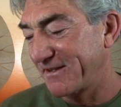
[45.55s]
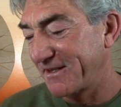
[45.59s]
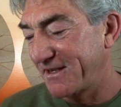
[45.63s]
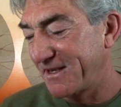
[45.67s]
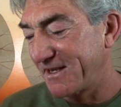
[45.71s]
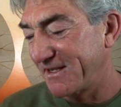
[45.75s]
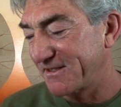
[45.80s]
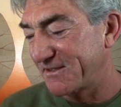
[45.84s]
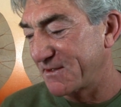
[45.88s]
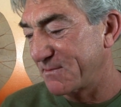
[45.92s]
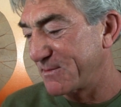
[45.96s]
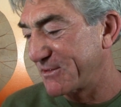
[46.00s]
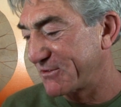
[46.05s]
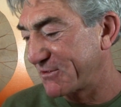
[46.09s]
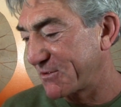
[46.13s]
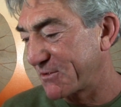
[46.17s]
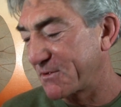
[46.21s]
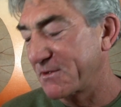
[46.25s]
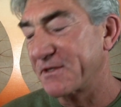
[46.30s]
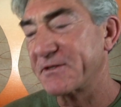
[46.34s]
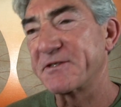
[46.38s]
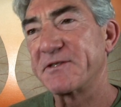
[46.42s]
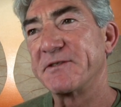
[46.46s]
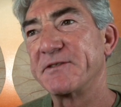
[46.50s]
in the case of Mr.
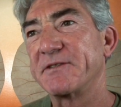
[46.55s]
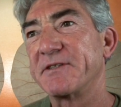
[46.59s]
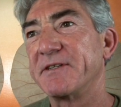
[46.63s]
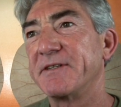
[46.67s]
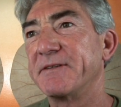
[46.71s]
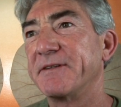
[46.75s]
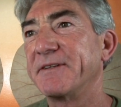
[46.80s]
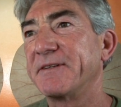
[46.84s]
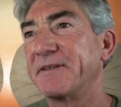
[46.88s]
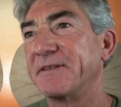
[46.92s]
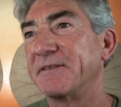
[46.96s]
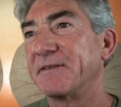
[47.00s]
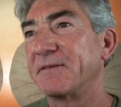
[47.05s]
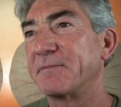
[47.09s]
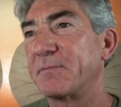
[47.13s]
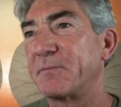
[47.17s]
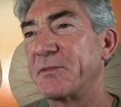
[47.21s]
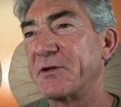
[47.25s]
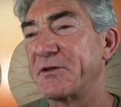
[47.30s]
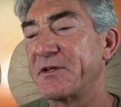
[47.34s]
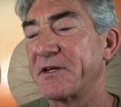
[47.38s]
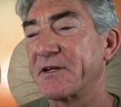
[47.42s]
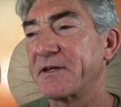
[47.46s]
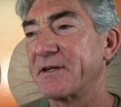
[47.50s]
Christensen in
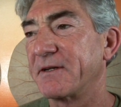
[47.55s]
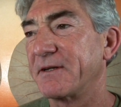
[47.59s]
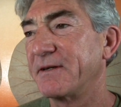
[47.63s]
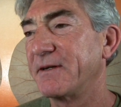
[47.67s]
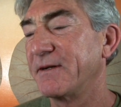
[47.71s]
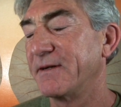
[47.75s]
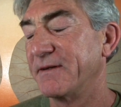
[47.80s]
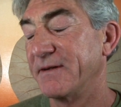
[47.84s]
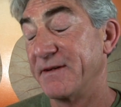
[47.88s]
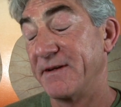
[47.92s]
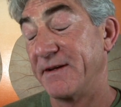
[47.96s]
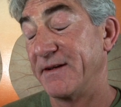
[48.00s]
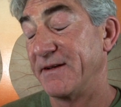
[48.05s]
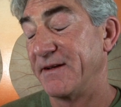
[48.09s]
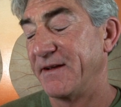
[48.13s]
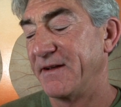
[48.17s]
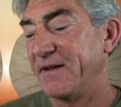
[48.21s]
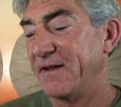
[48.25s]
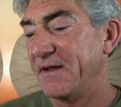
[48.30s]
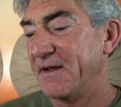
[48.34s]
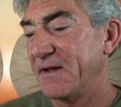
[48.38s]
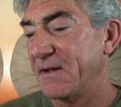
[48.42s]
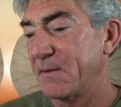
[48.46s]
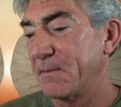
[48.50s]
particular.
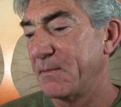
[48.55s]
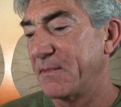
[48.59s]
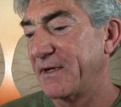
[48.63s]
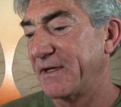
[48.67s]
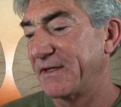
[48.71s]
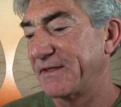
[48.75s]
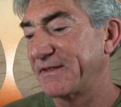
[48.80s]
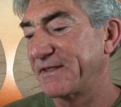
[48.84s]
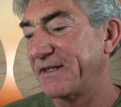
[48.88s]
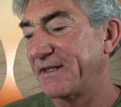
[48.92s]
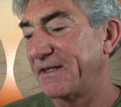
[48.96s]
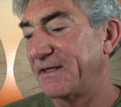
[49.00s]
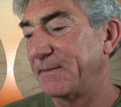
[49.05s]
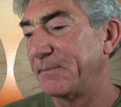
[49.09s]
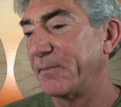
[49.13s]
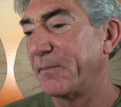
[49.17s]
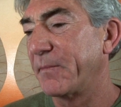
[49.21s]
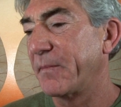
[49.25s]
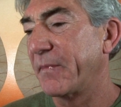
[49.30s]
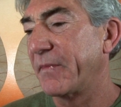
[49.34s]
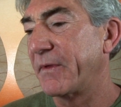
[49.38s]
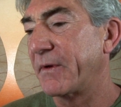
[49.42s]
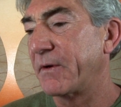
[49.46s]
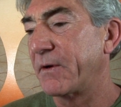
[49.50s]
but
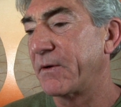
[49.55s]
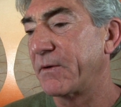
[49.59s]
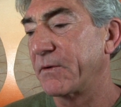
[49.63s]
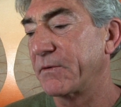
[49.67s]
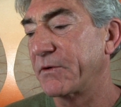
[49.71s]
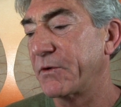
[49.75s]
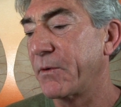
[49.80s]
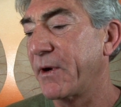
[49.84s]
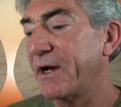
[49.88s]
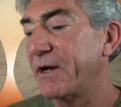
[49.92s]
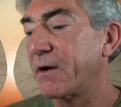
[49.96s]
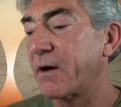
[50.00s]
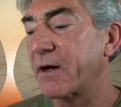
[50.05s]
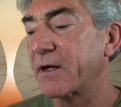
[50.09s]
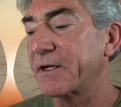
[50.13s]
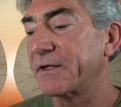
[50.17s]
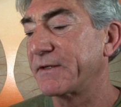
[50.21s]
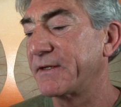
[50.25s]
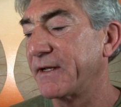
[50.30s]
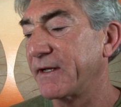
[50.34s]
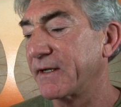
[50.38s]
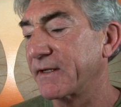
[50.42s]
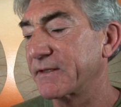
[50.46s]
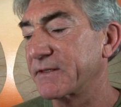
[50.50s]
um, they're great
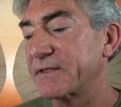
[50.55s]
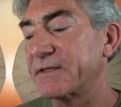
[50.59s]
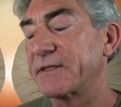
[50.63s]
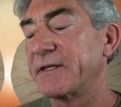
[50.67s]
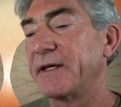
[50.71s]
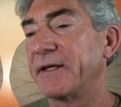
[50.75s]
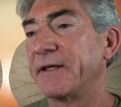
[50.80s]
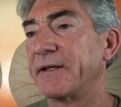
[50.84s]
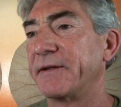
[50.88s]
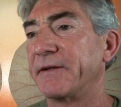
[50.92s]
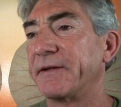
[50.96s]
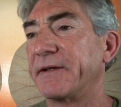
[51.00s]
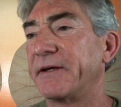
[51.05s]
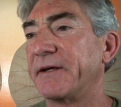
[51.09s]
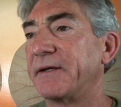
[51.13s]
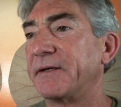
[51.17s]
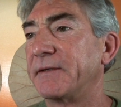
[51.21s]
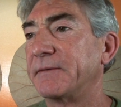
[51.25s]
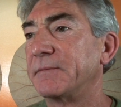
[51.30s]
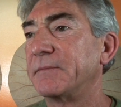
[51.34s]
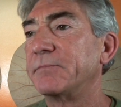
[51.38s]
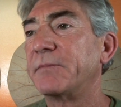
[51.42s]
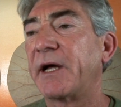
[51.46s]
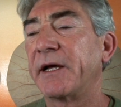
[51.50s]
architects, and
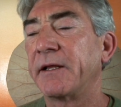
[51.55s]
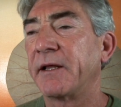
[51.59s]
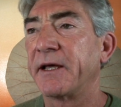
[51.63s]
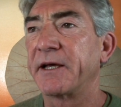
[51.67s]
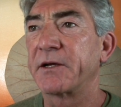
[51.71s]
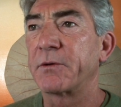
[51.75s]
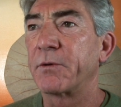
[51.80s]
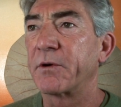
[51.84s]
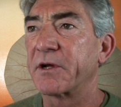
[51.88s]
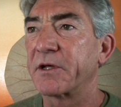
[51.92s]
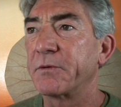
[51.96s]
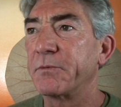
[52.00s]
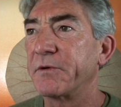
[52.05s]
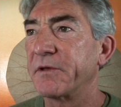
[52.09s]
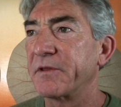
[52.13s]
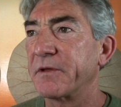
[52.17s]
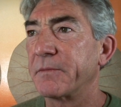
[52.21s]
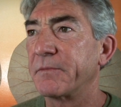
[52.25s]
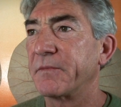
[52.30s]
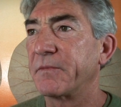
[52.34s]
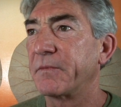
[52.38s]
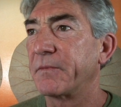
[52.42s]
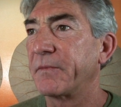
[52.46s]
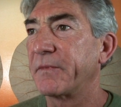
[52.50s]
um, I like working with
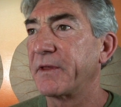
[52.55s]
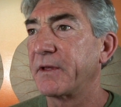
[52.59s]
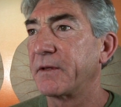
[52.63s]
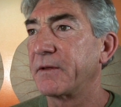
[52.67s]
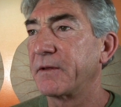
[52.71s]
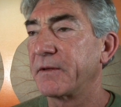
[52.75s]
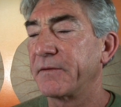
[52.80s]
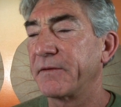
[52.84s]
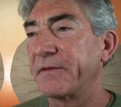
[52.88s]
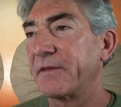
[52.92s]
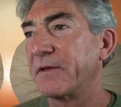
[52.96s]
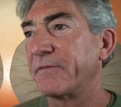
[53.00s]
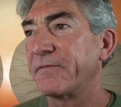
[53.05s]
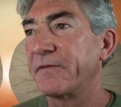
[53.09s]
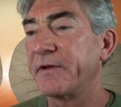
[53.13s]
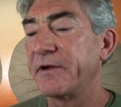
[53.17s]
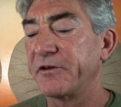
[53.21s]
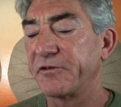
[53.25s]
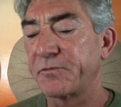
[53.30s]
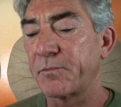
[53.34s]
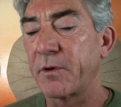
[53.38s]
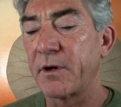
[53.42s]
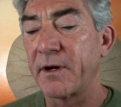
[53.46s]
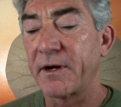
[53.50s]
them. The, the
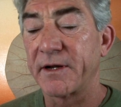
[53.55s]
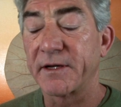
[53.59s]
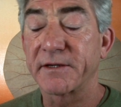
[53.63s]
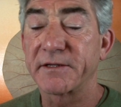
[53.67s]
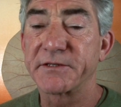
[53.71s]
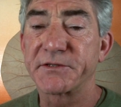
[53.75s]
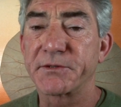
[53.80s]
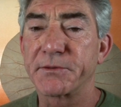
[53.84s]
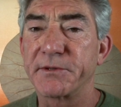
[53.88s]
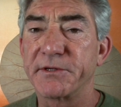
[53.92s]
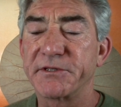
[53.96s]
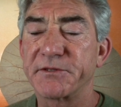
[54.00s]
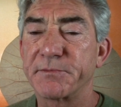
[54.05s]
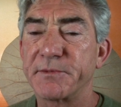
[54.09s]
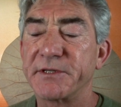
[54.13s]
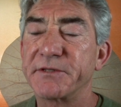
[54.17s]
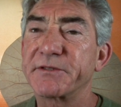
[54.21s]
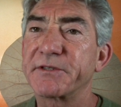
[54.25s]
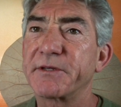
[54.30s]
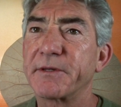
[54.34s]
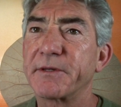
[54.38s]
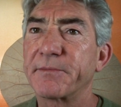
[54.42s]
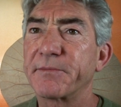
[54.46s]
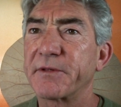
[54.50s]
finished product has always been
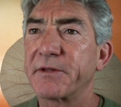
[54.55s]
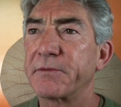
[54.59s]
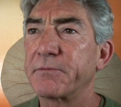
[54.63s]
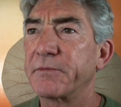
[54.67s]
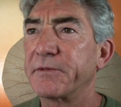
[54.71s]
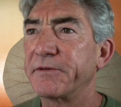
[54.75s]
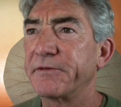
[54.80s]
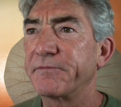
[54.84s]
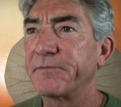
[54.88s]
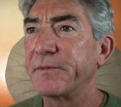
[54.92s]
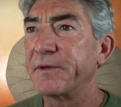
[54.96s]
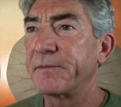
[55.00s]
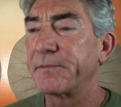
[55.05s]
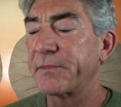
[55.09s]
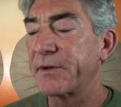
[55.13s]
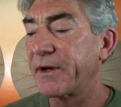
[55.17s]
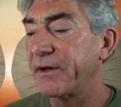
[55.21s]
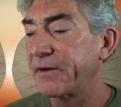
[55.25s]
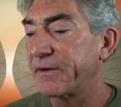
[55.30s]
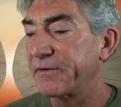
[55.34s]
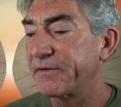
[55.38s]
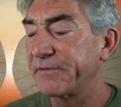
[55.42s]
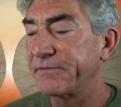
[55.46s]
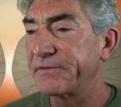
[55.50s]
something we've been
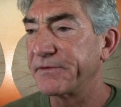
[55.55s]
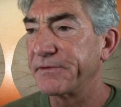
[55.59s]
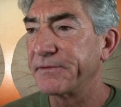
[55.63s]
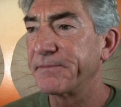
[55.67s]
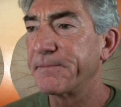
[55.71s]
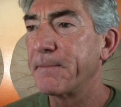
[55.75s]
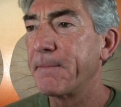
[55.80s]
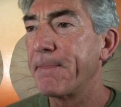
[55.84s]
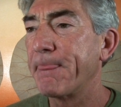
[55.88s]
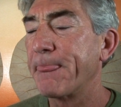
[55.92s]
proud of, and,